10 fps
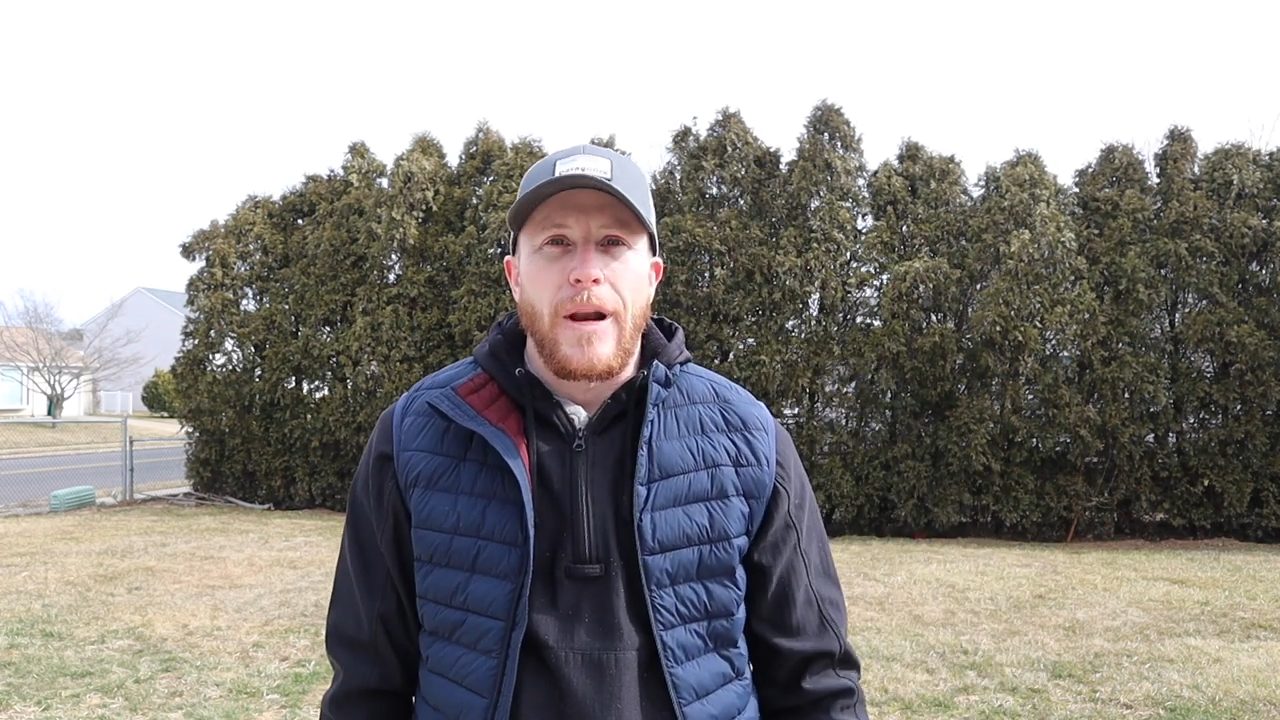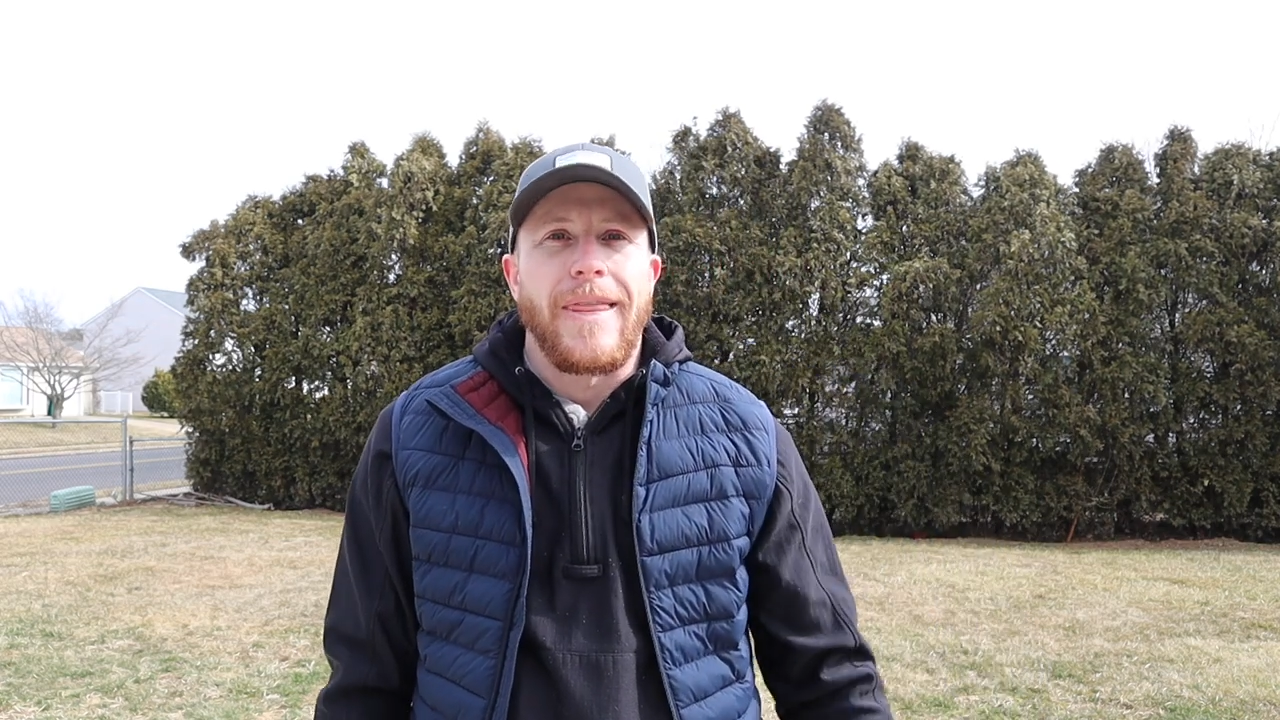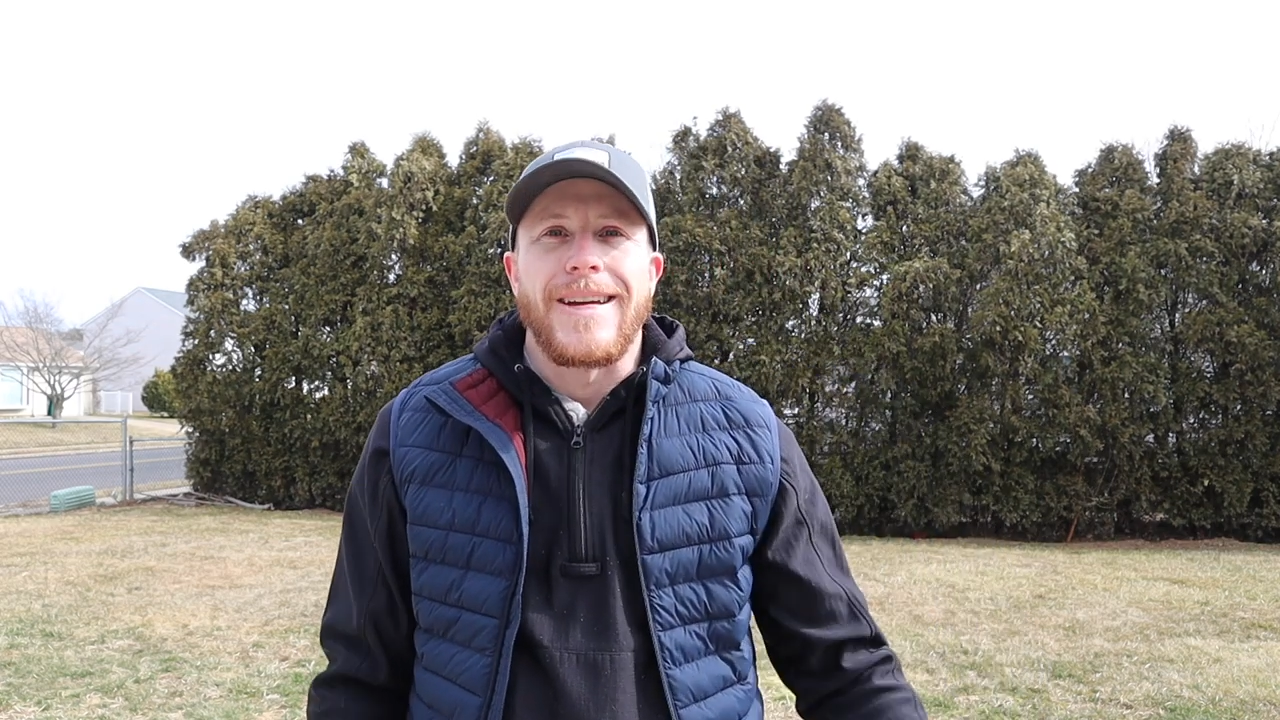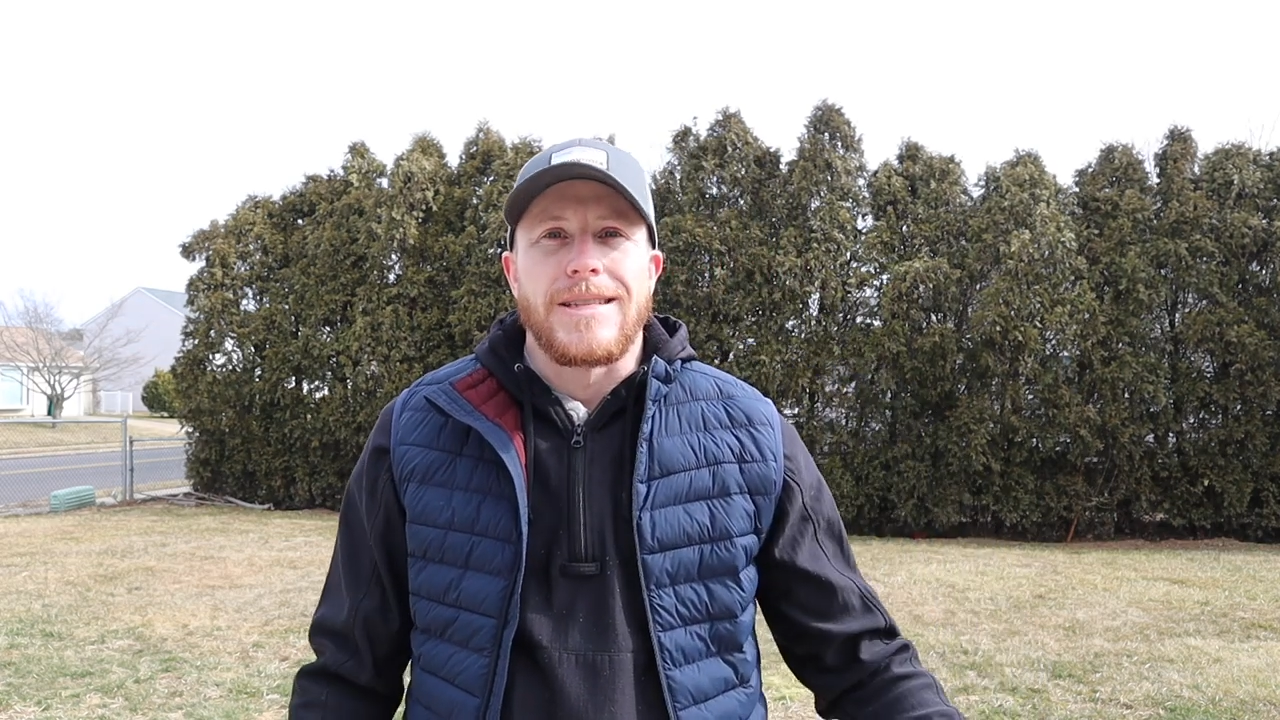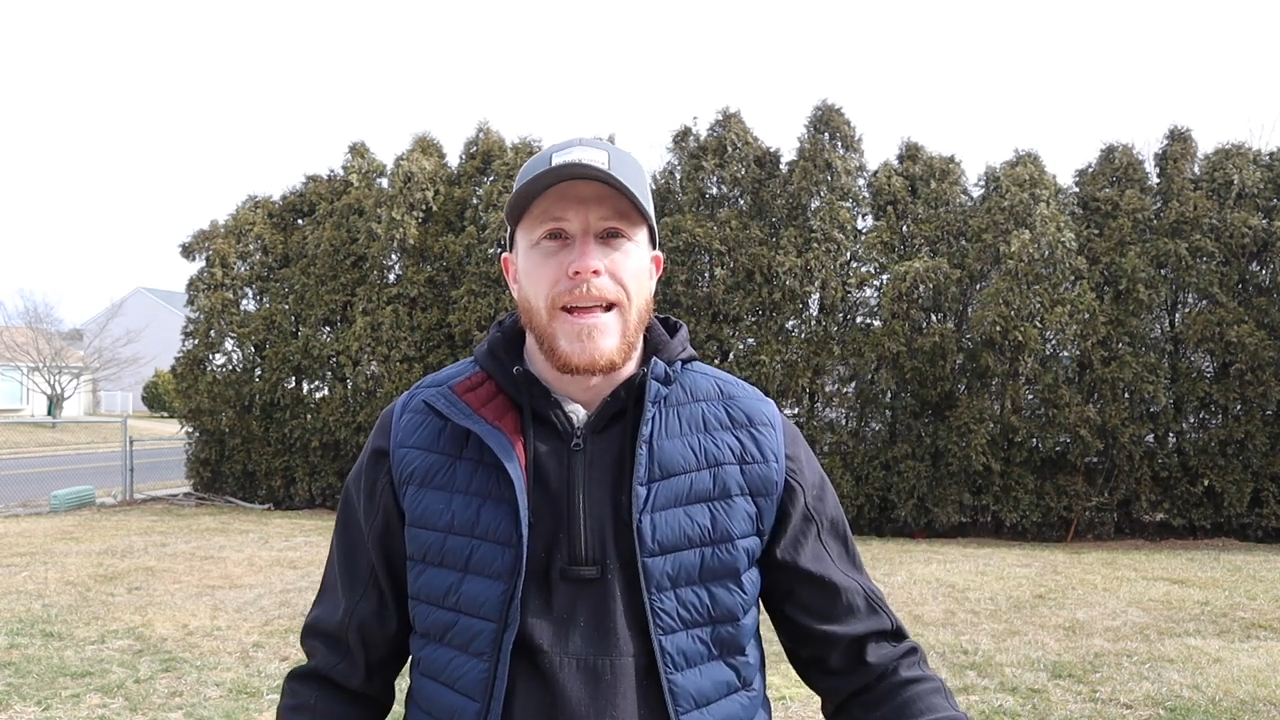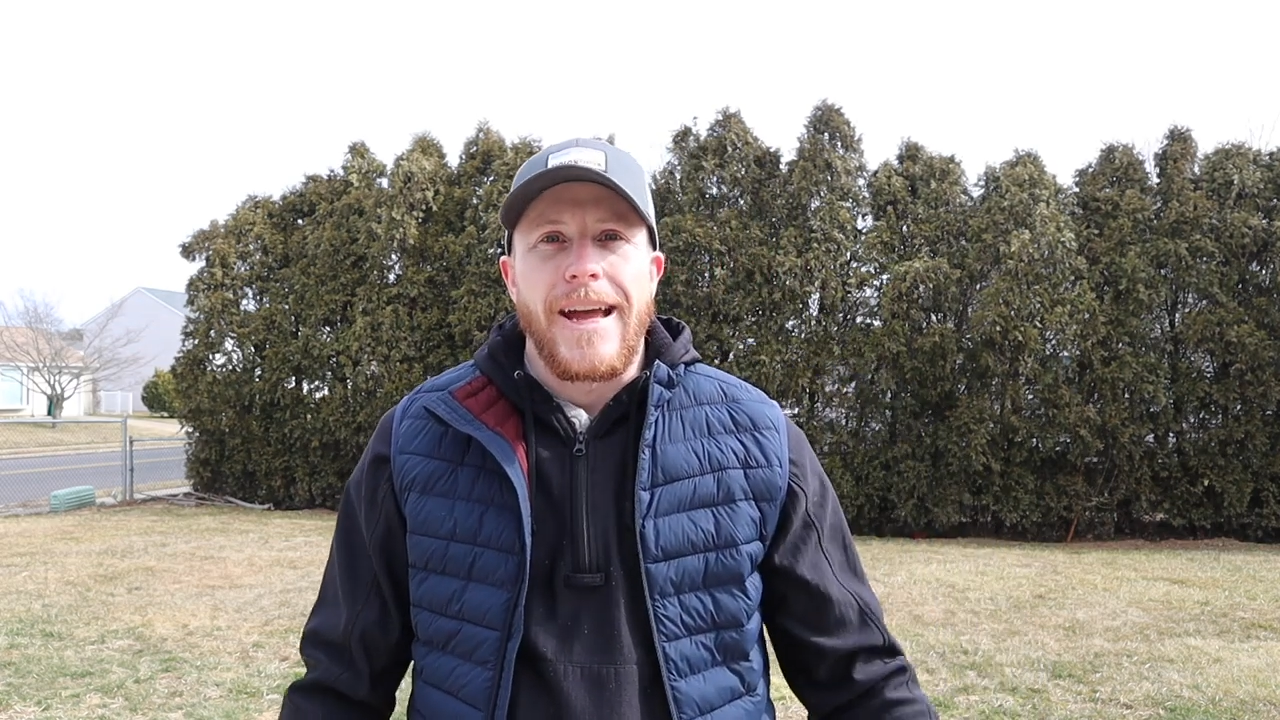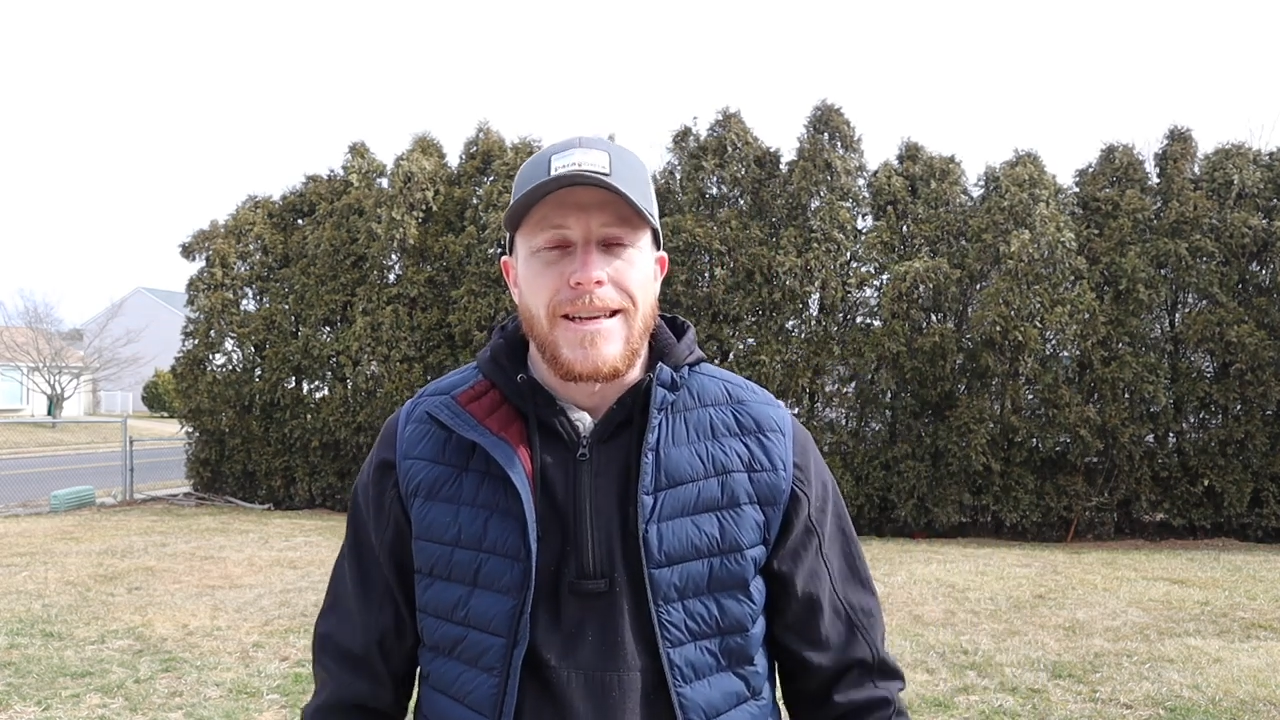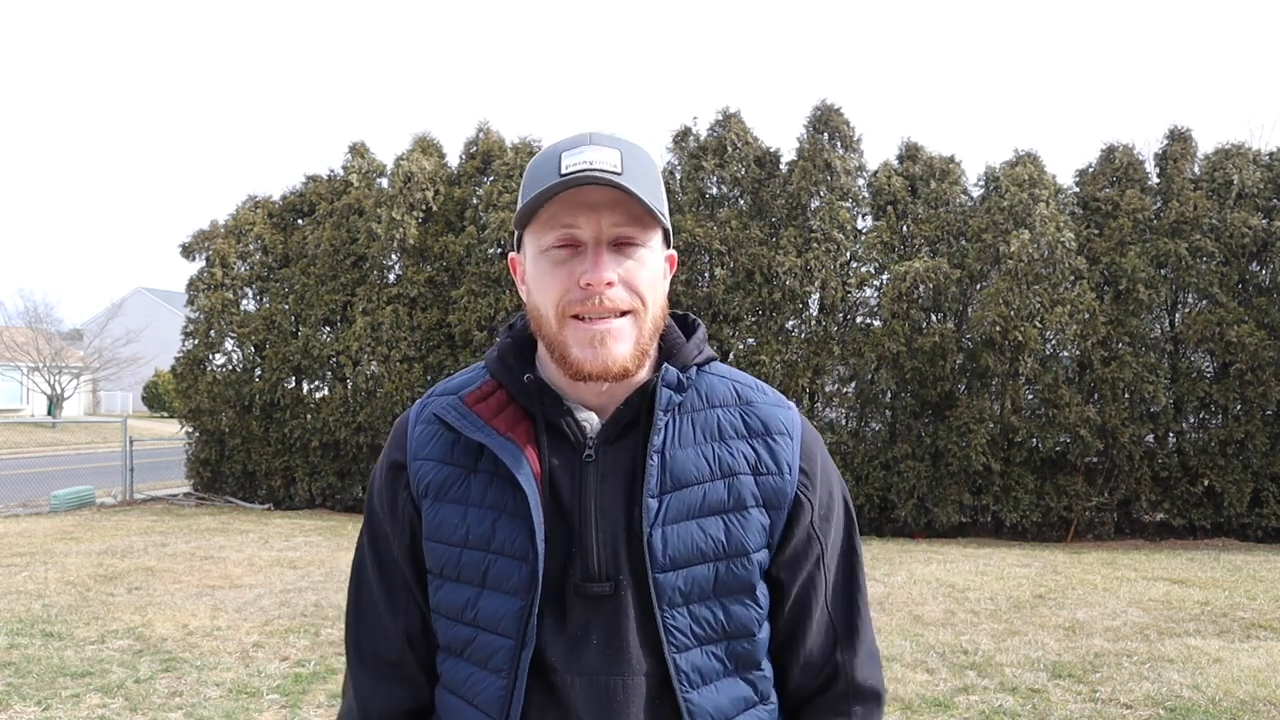on a nice day.